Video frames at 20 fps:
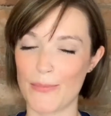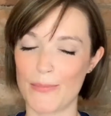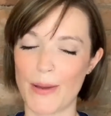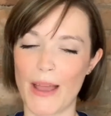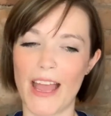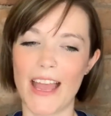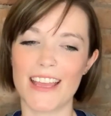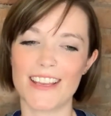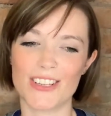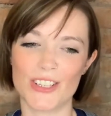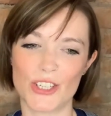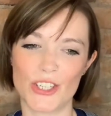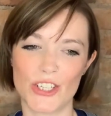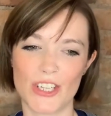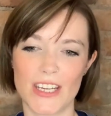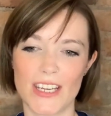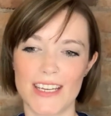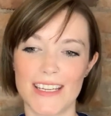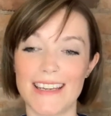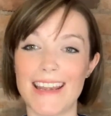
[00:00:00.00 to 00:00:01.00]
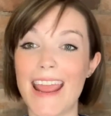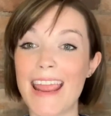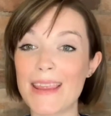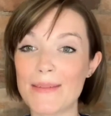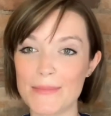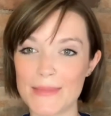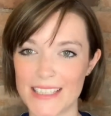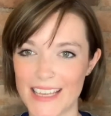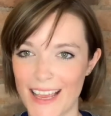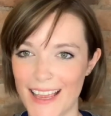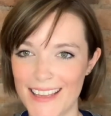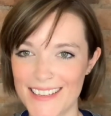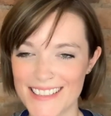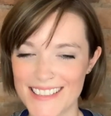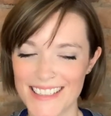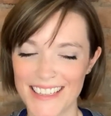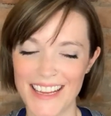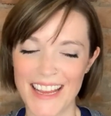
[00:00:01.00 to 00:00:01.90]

but she named it.